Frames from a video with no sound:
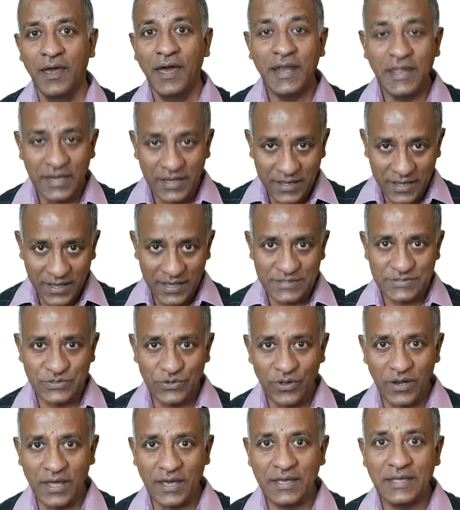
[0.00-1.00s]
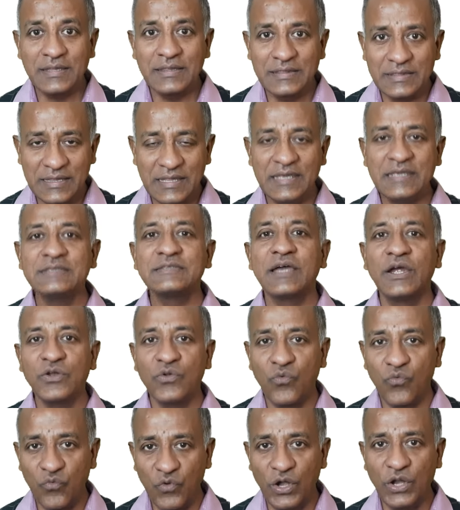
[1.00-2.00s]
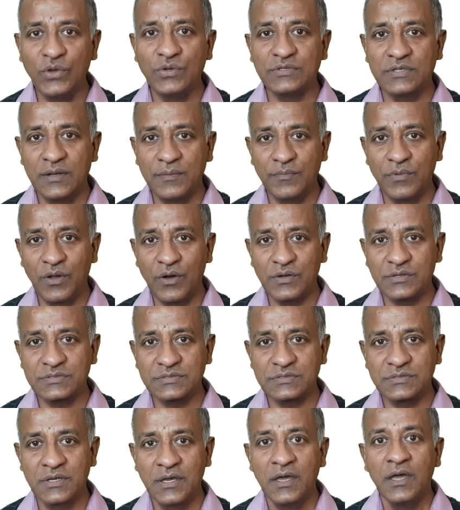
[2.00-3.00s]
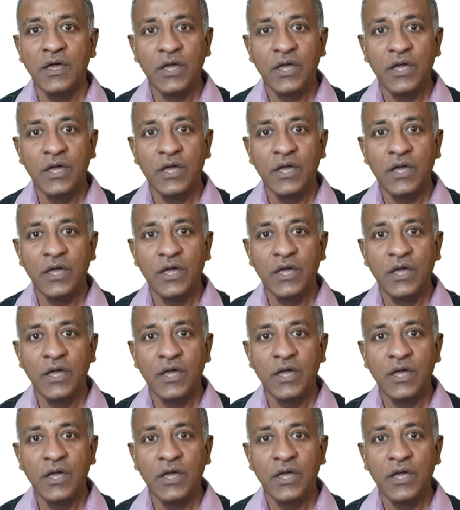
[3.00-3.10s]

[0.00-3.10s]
And in case you are liking these kind of videos and blogs,